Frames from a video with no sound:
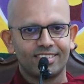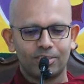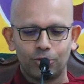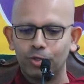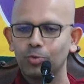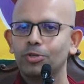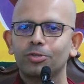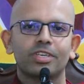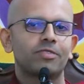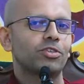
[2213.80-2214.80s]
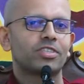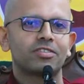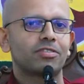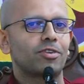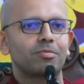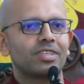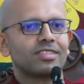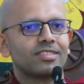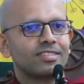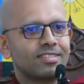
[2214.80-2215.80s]
Don't you want to save your children from
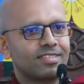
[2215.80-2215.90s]
this?